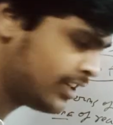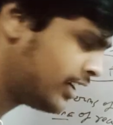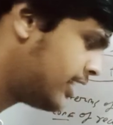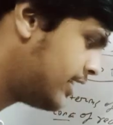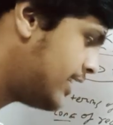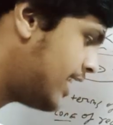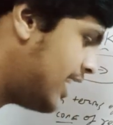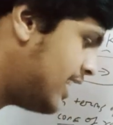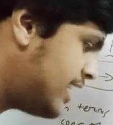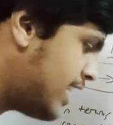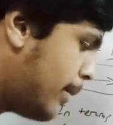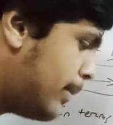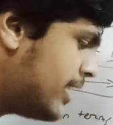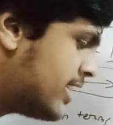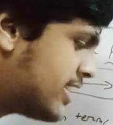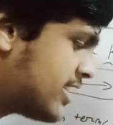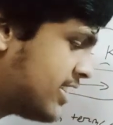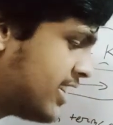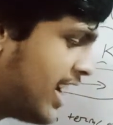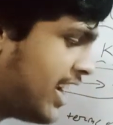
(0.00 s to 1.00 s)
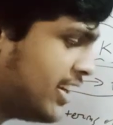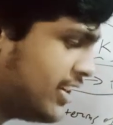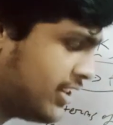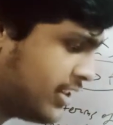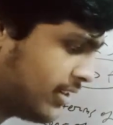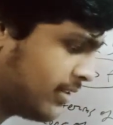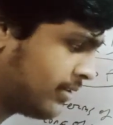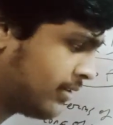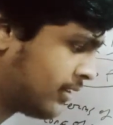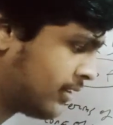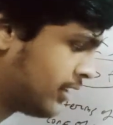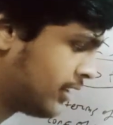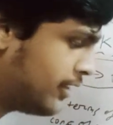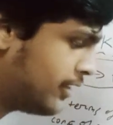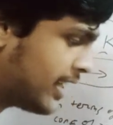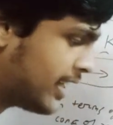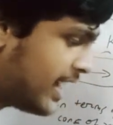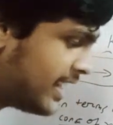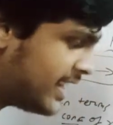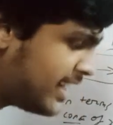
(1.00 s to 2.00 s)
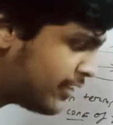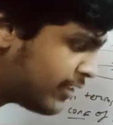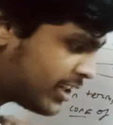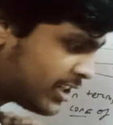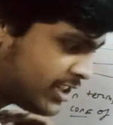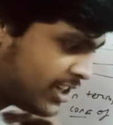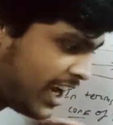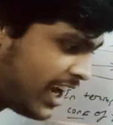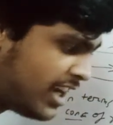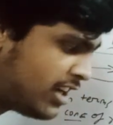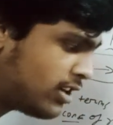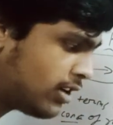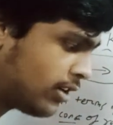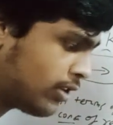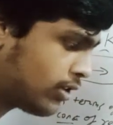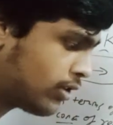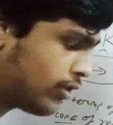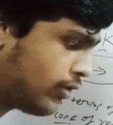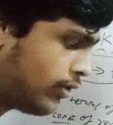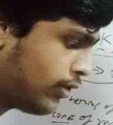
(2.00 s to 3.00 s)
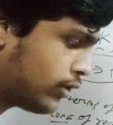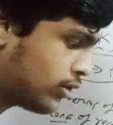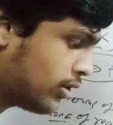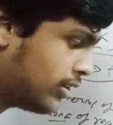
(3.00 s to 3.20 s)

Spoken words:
Delta means change. We are getting one change, so